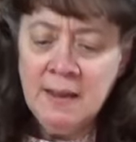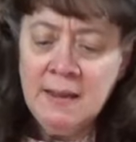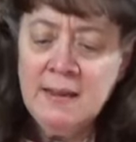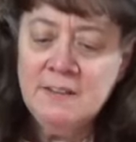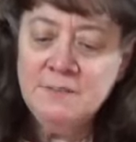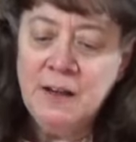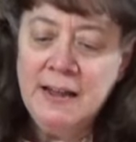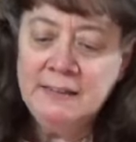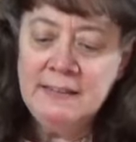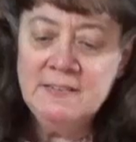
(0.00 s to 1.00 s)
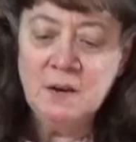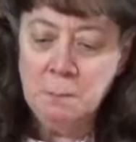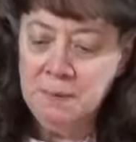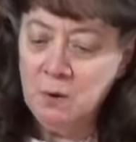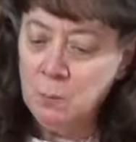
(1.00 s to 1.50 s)
His violins are
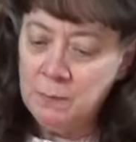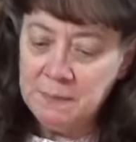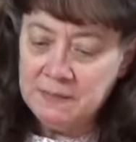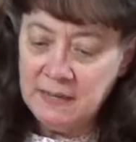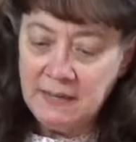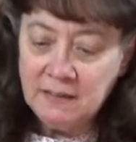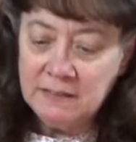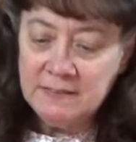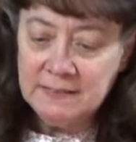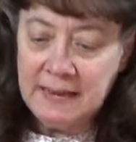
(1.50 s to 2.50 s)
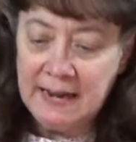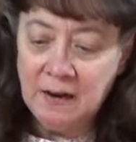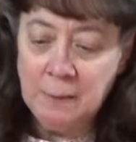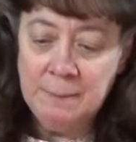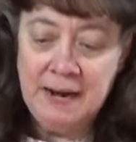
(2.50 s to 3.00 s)
built with meticulous
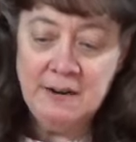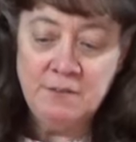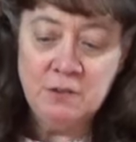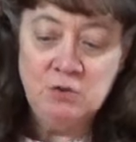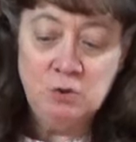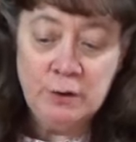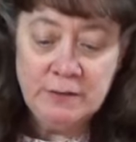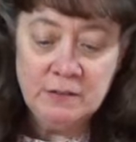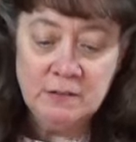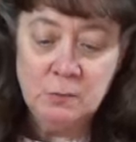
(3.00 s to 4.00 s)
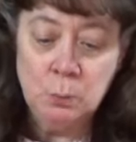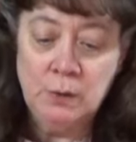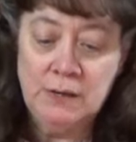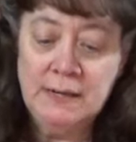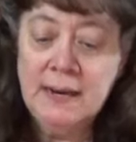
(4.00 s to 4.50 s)
care, made of the choicest
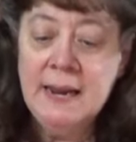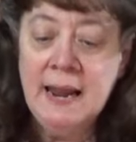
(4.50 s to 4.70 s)
wood,